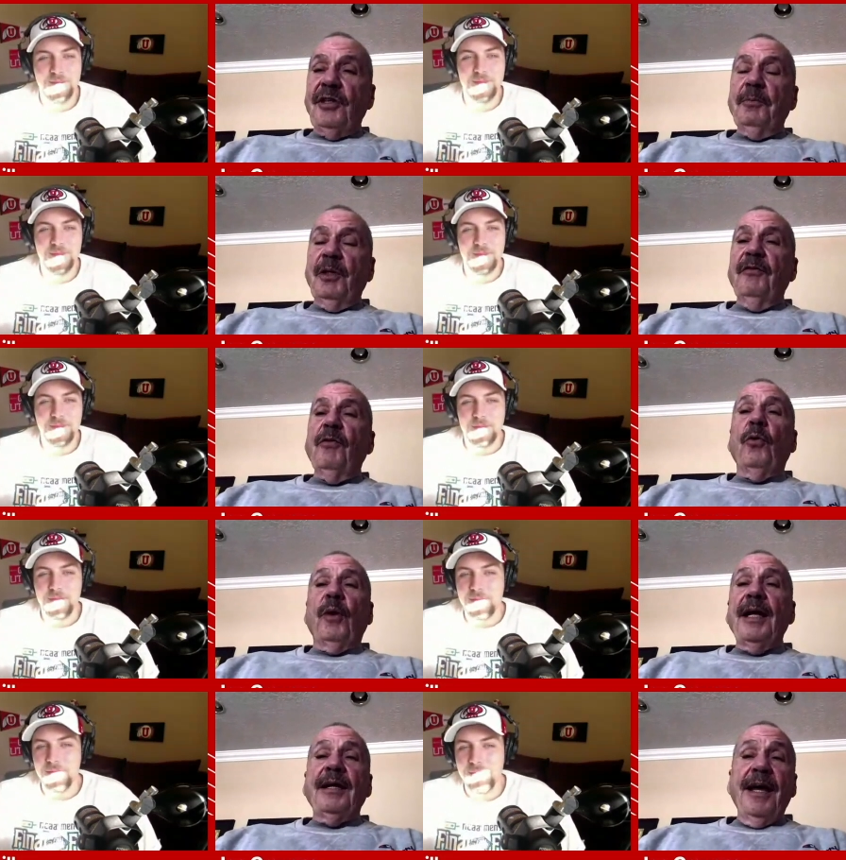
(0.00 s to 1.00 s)
Speaker 1: to
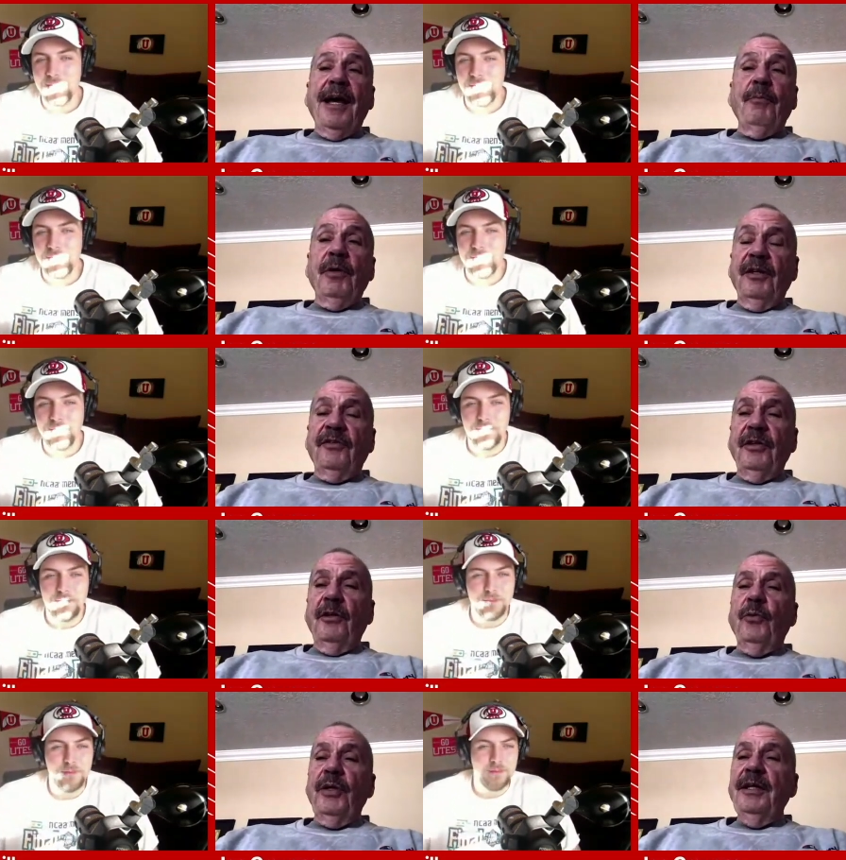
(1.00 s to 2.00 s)
postseason play at some
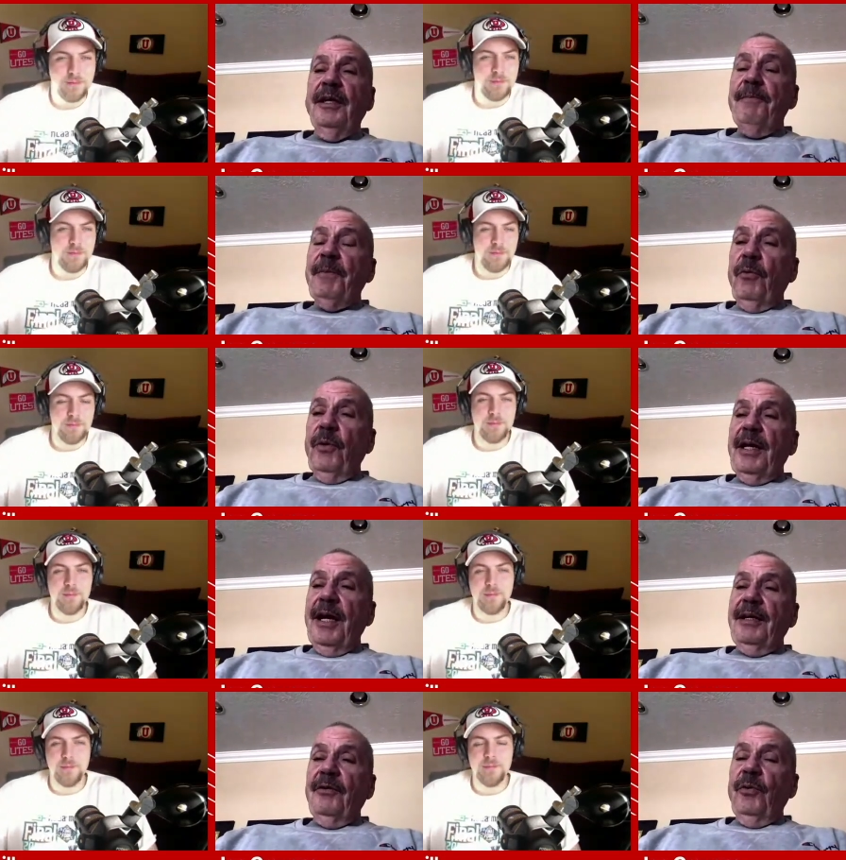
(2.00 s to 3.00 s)
level right now, but
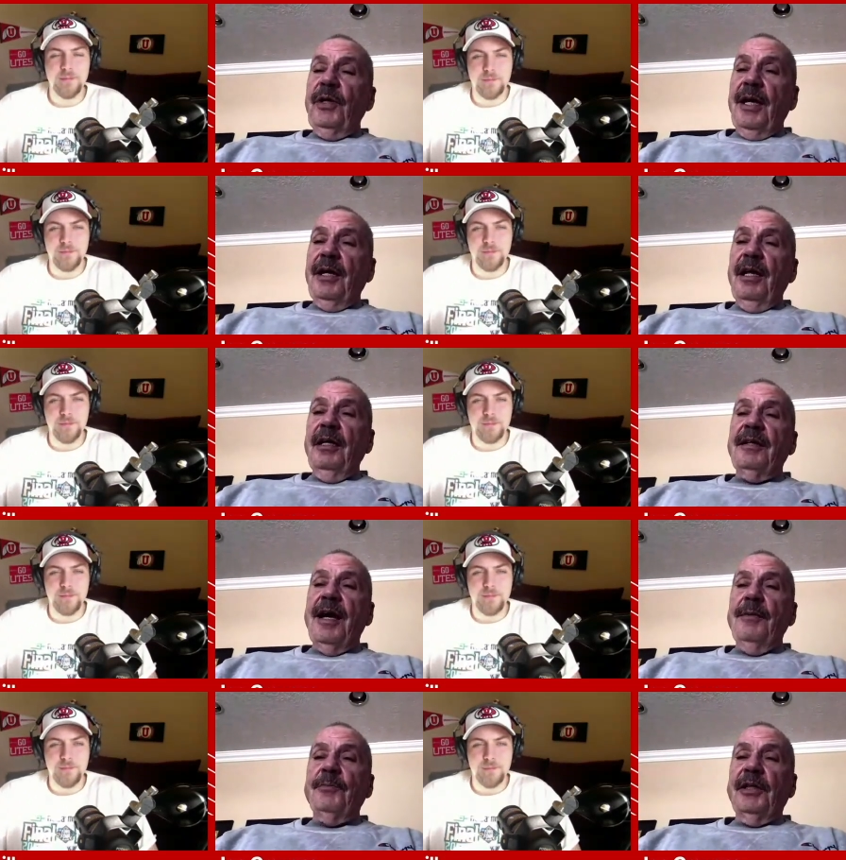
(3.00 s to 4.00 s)
it's still, we
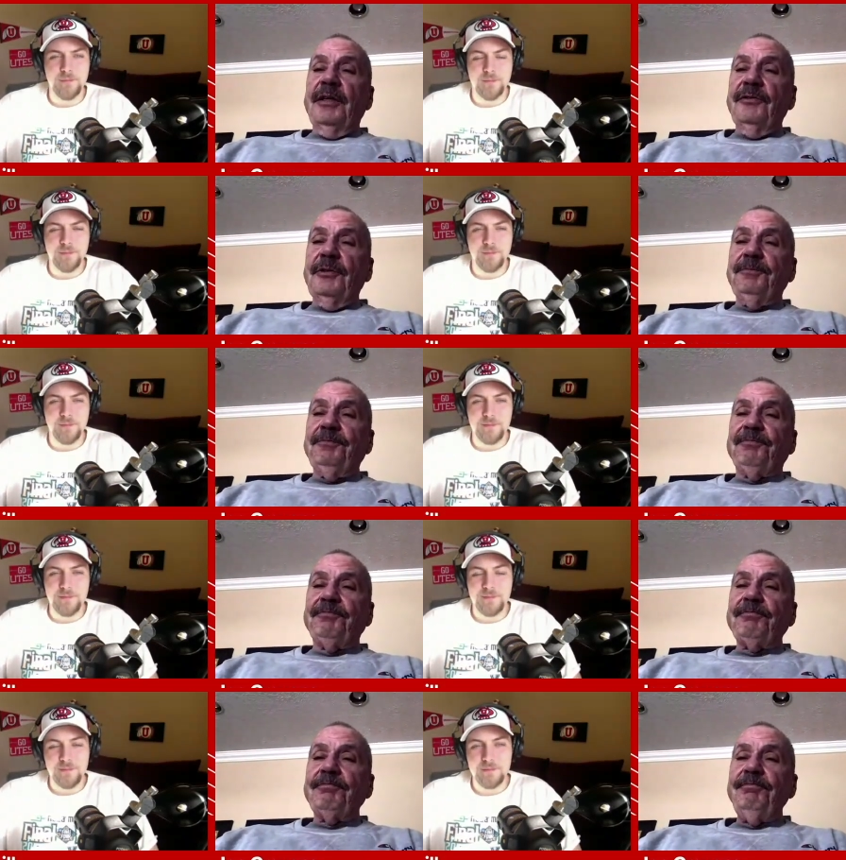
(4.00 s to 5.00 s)
got a
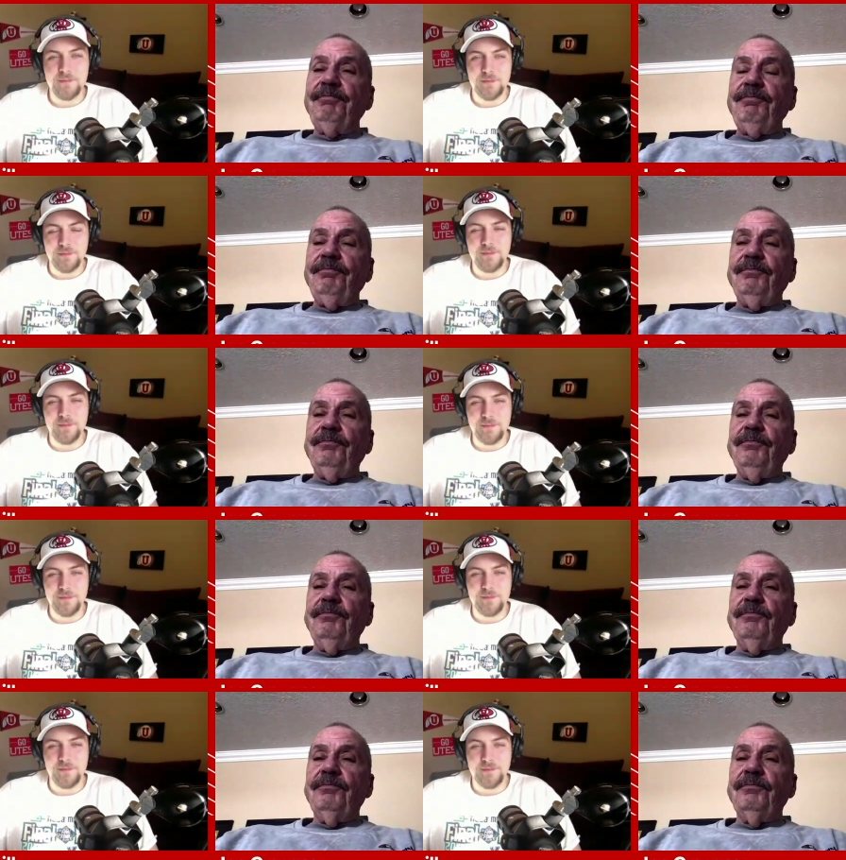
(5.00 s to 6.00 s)
lot of time
Speaker 2: left.
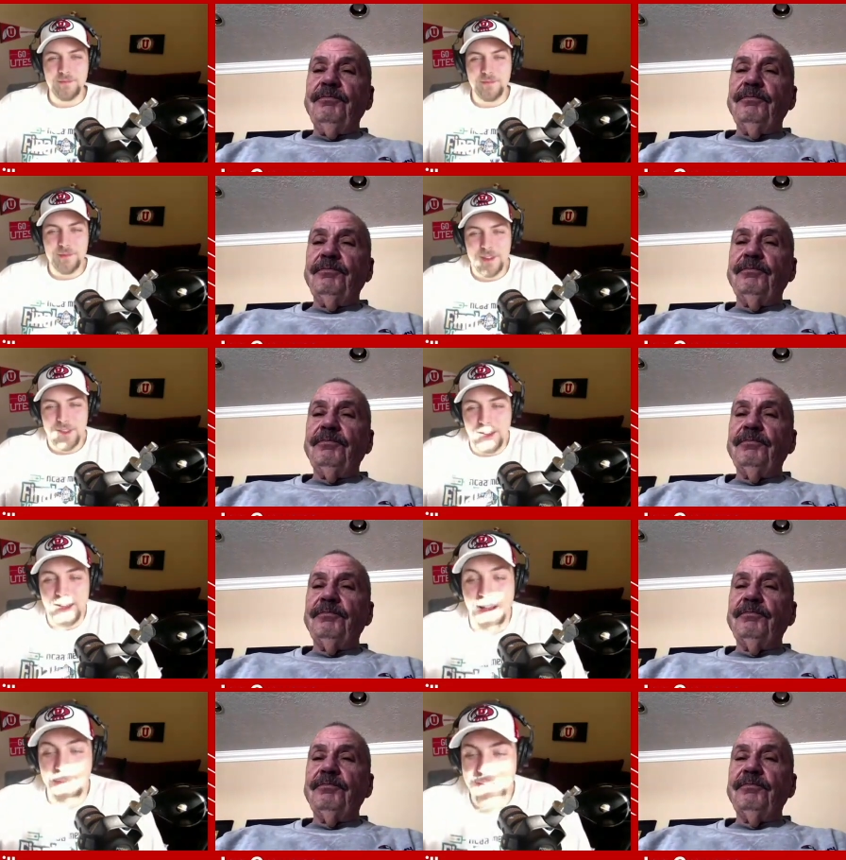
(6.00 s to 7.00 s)

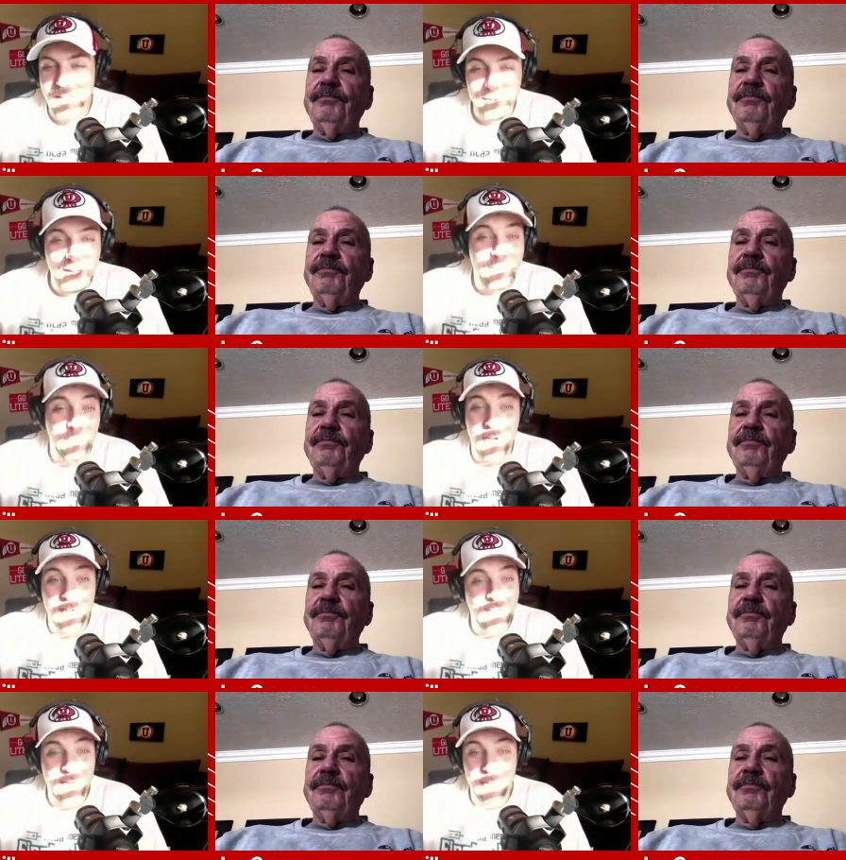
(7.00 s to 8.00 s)
Yeah, I mean,
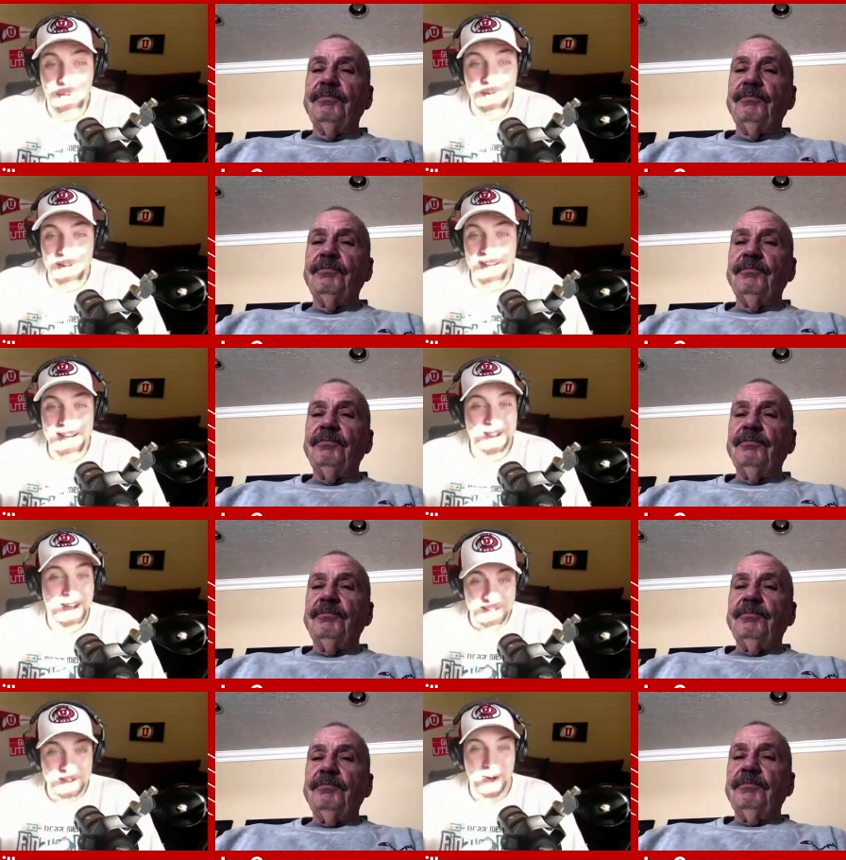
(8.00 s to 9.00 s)
well said, perfectly, as
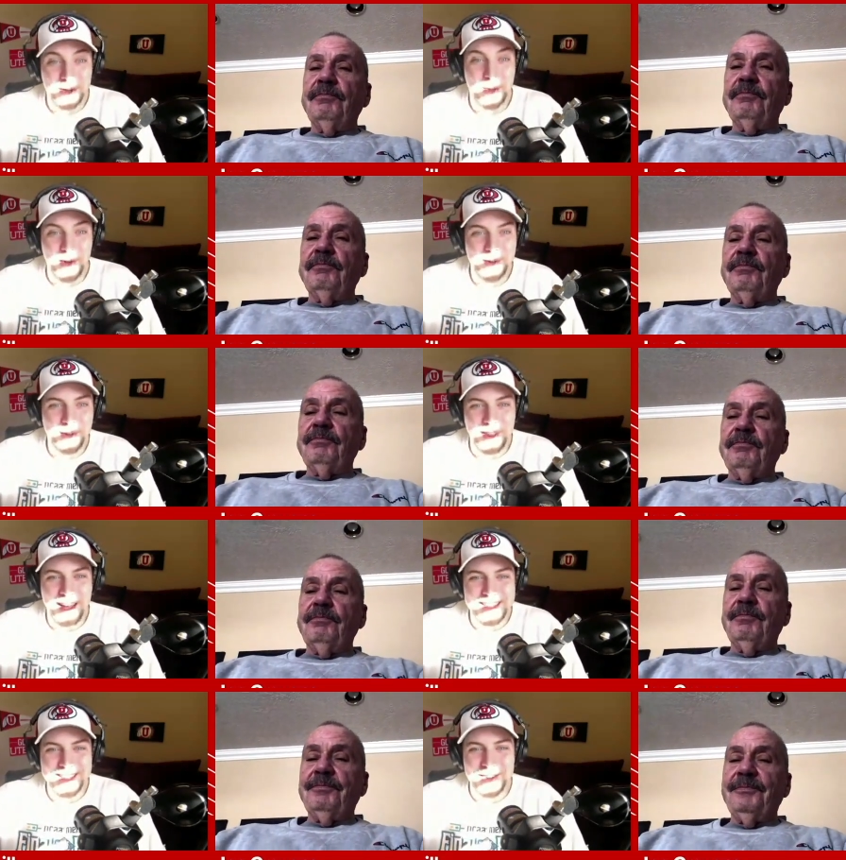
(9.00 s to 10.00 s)
a coach would for
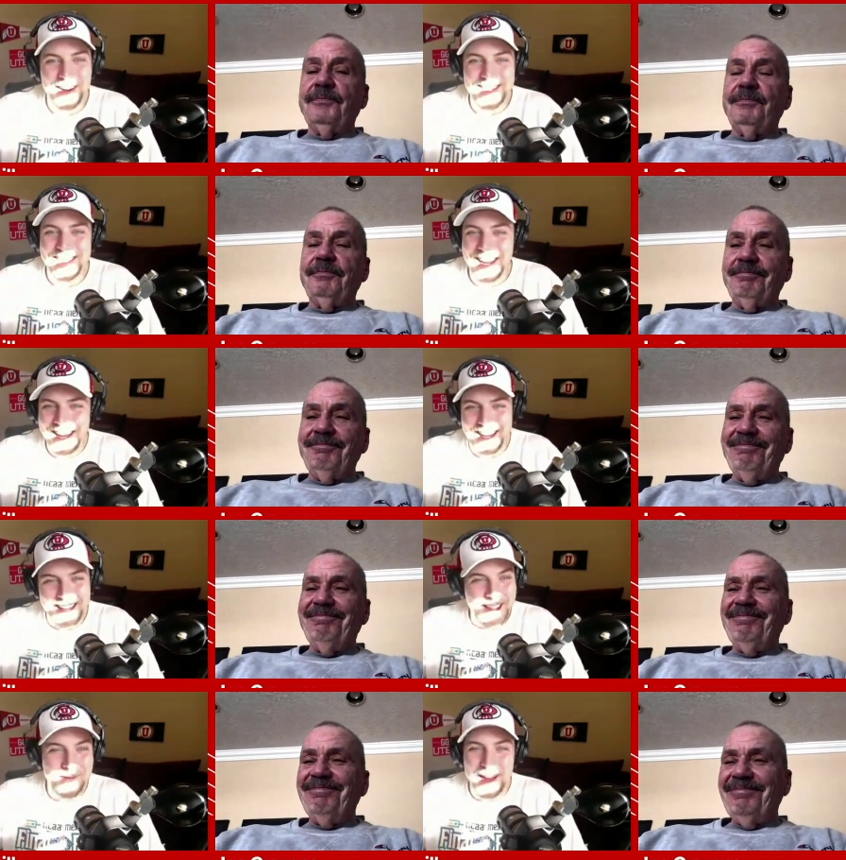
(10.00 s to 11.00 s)
that situation, taking
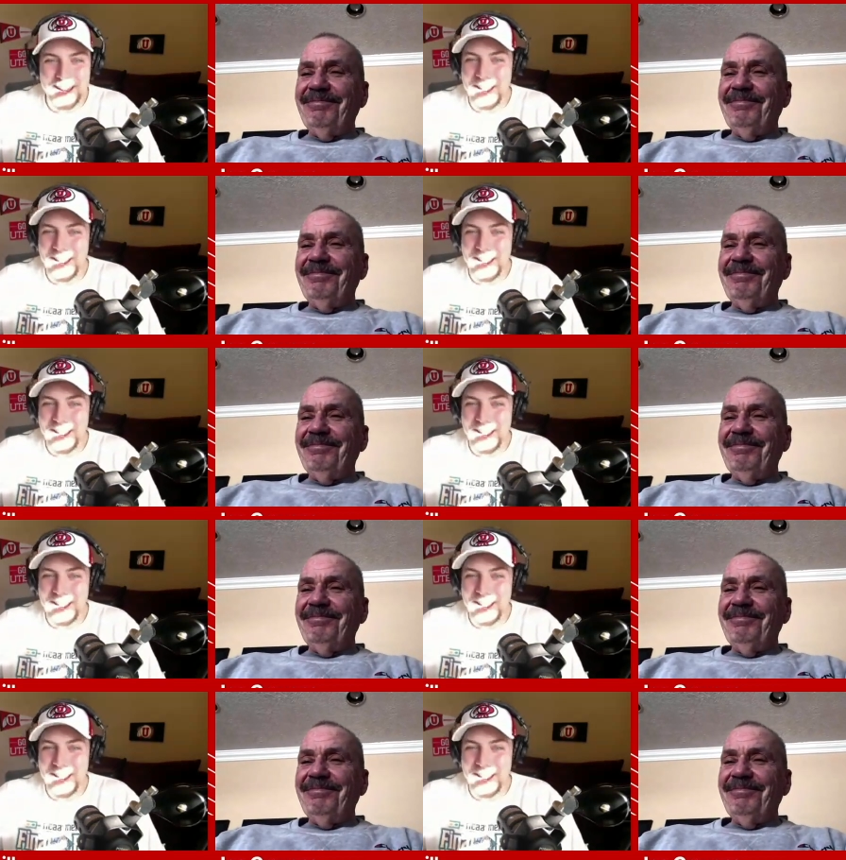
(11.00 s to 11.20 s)
it game by